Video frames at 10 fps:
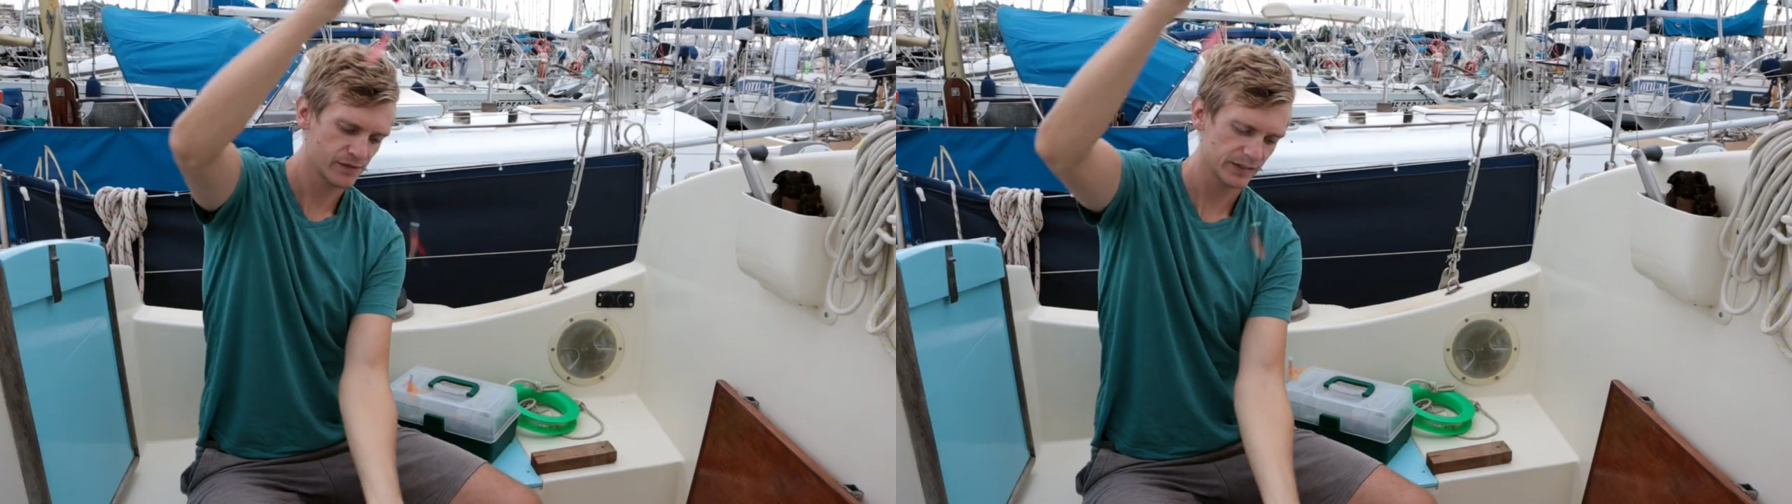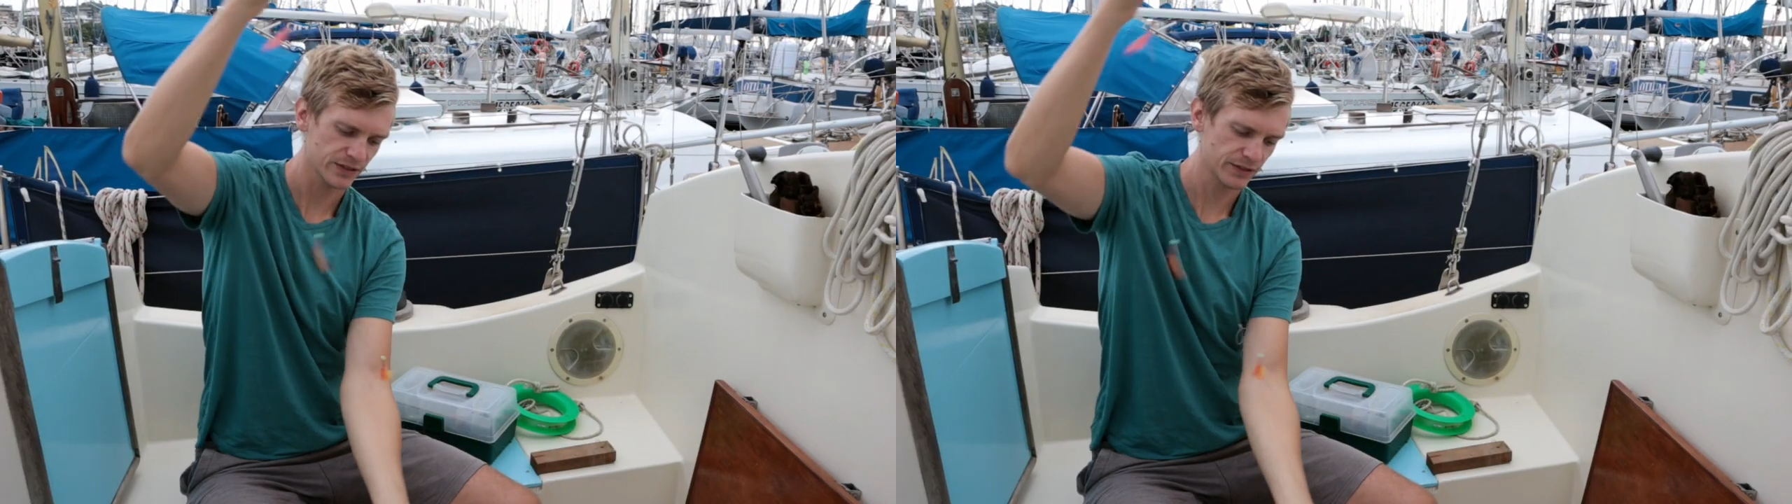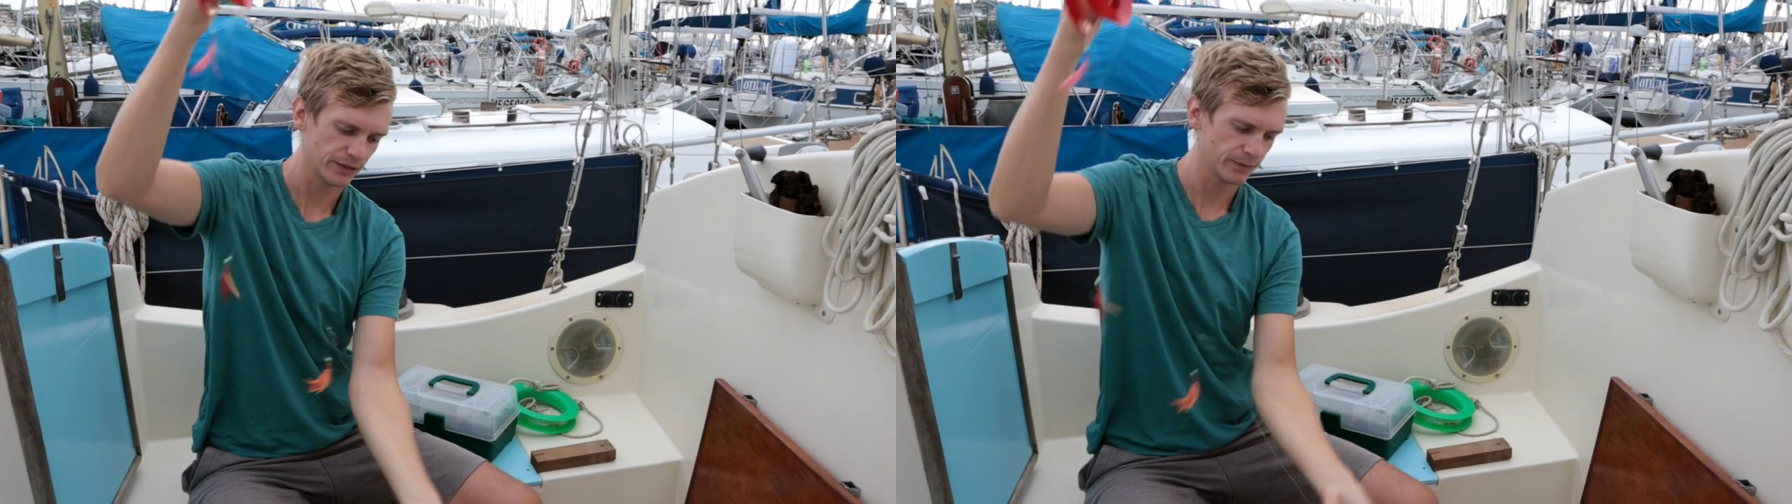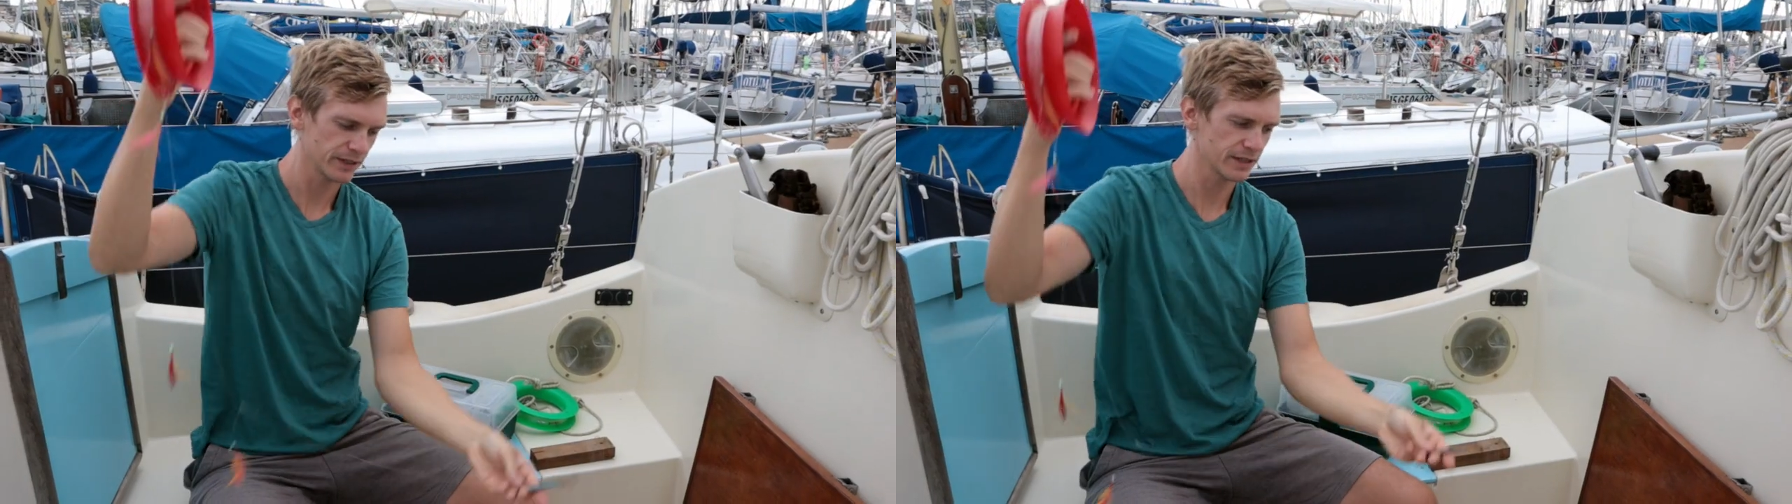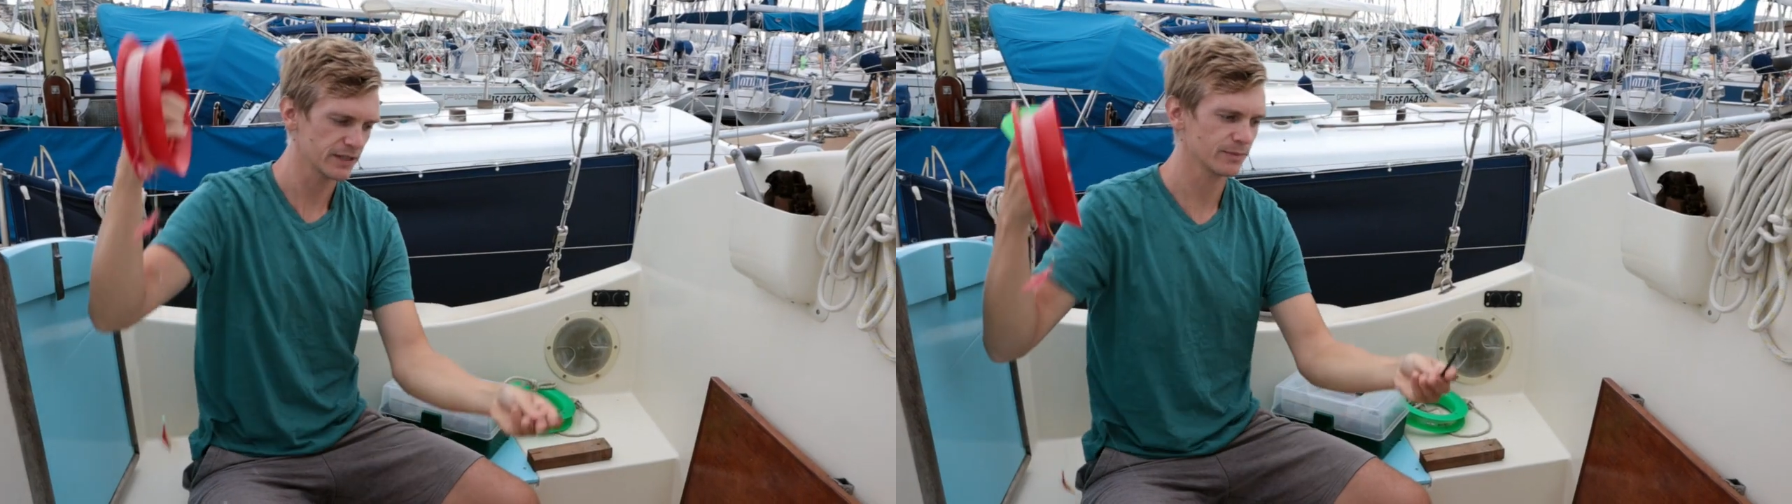we've just got
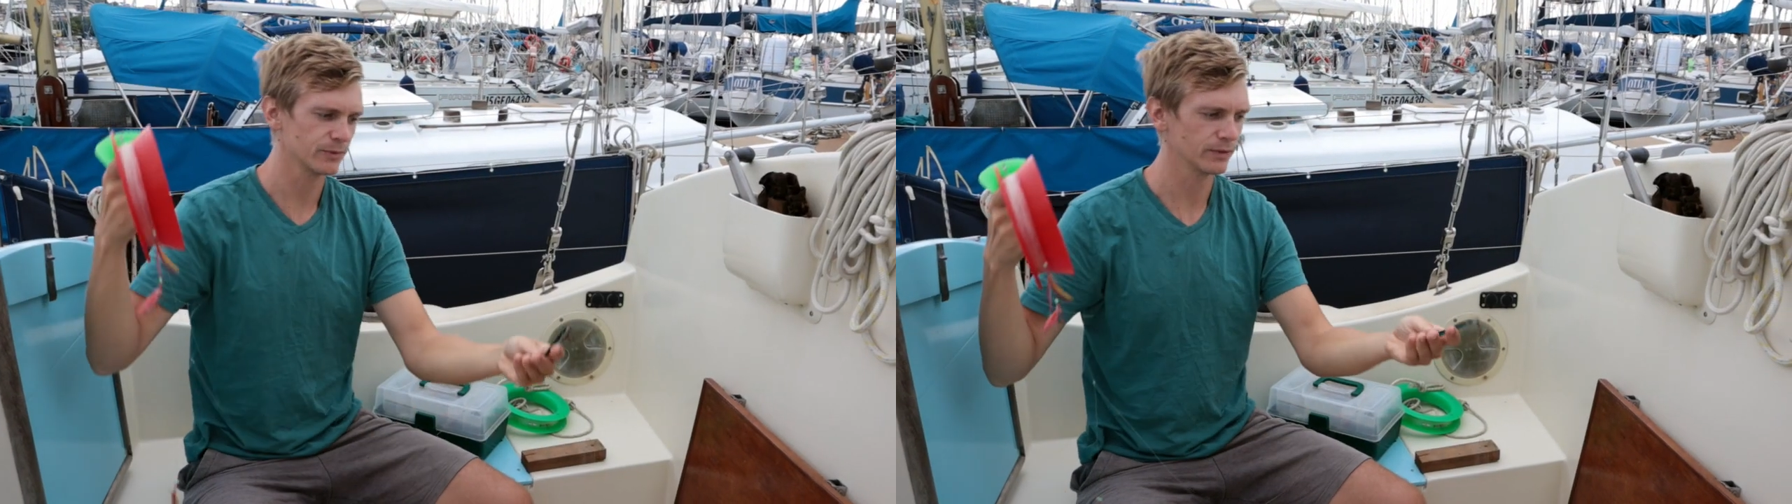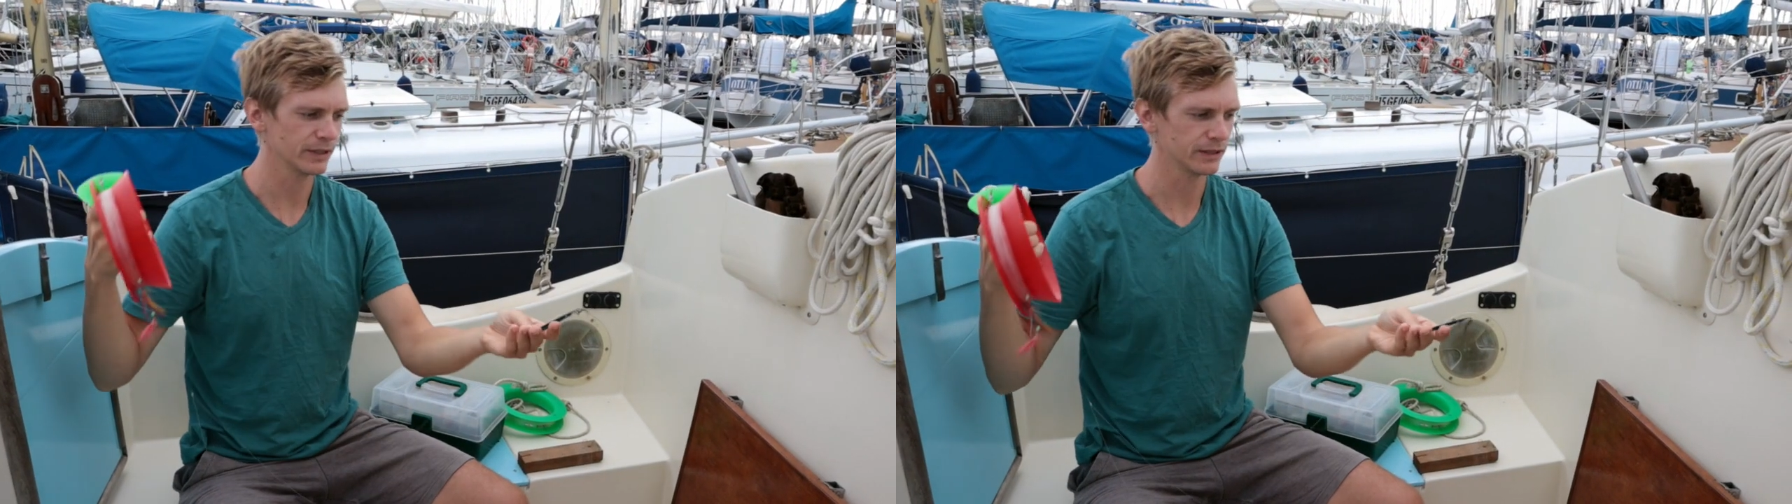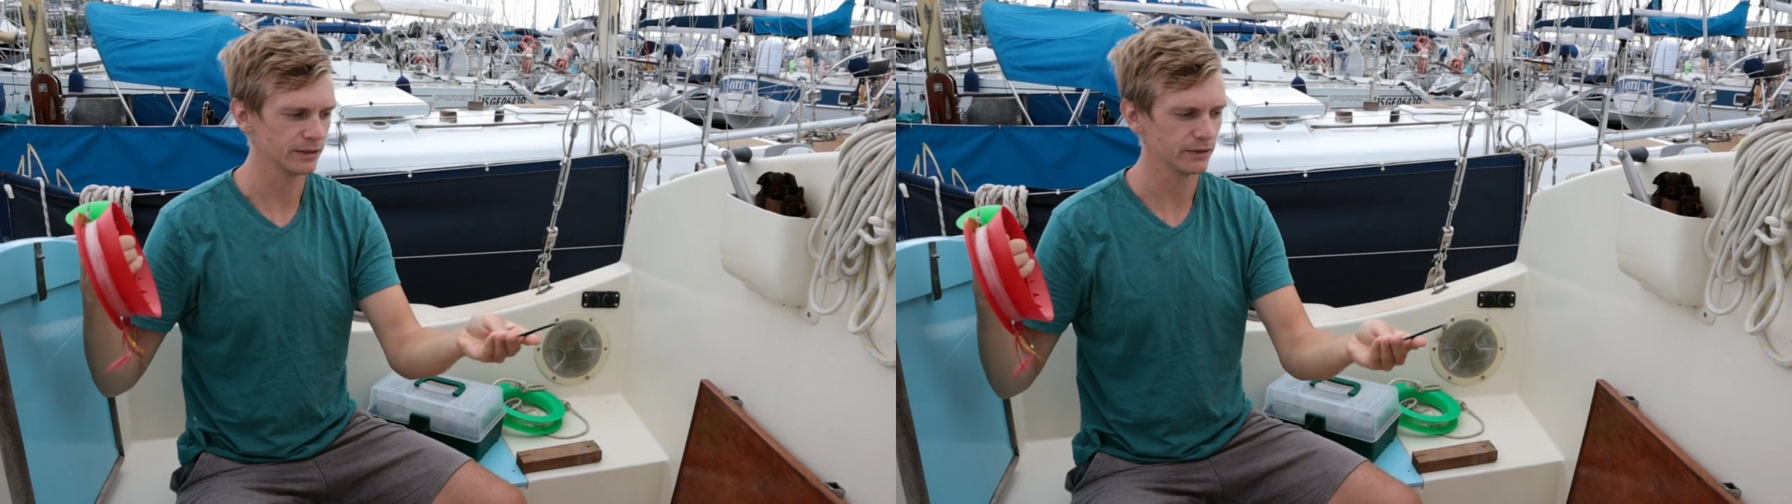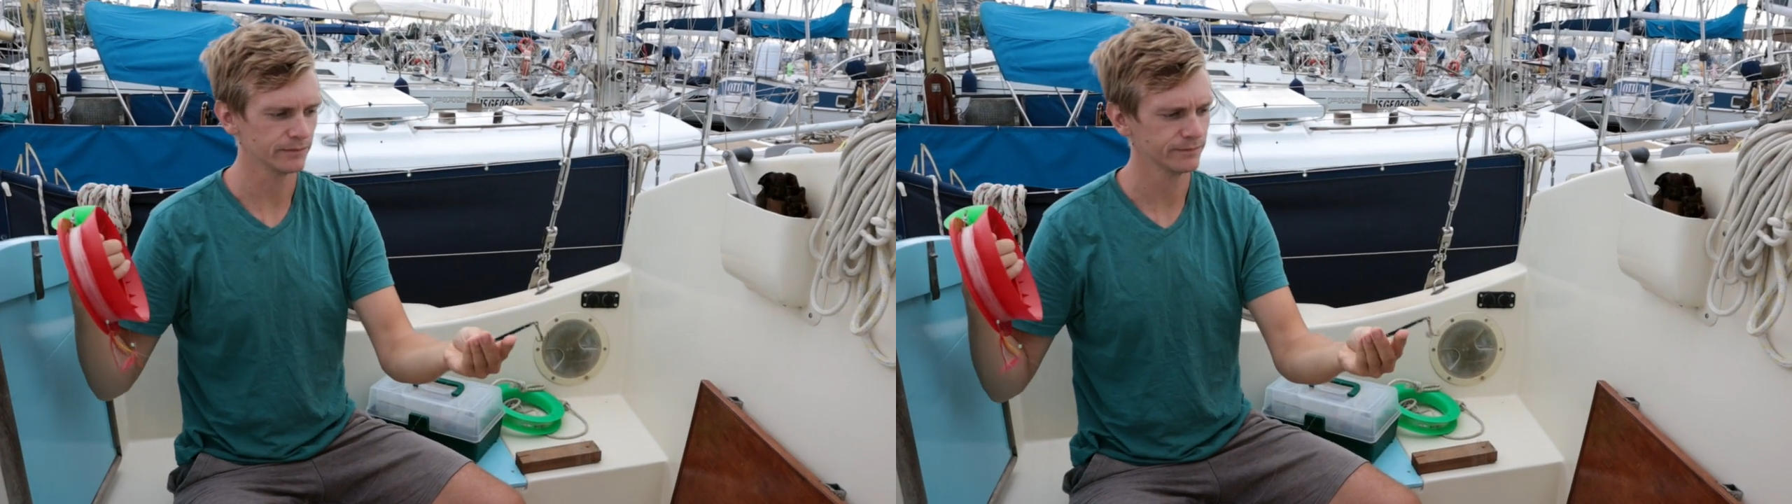one of these small little,